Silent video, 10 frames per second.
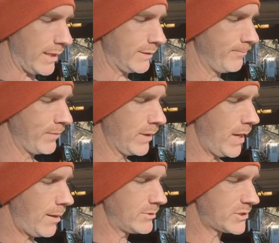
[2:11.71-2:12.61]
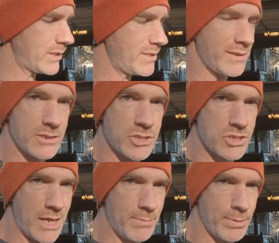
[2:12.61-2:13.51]
And I'm just going to take this
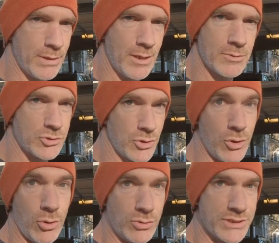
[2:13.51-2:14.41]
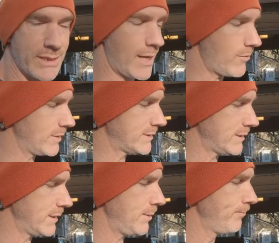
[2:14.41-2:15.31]
shape and drill the holes in it,
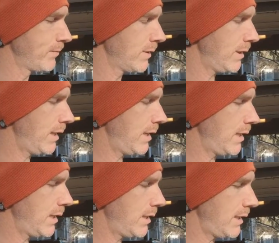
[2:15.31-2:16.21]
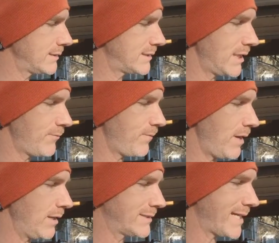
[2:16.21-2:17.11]
obviously, and see if
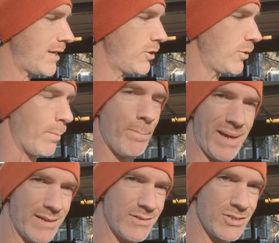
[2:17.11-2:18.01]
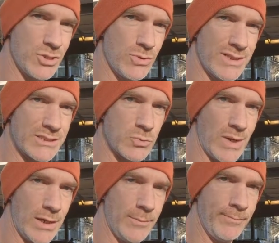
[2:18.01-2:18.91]
it's got a little bend to it as
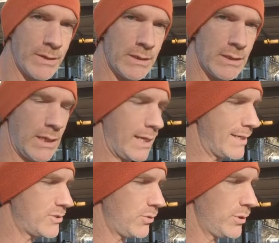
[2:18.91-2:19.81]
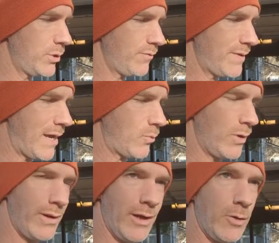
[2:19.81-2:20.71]
well. And I don't know if that
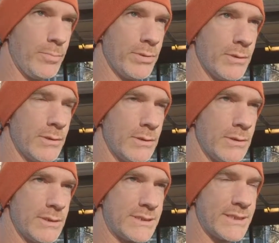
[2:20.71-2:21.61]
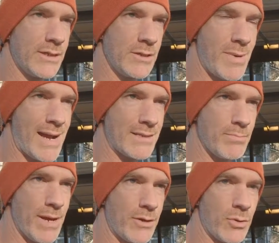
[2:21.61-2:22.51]
will help sit on the
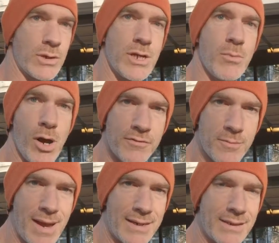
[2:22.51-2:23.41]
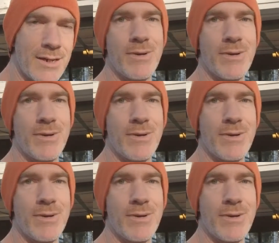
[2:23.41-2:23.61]
magnet better or come off the magnet.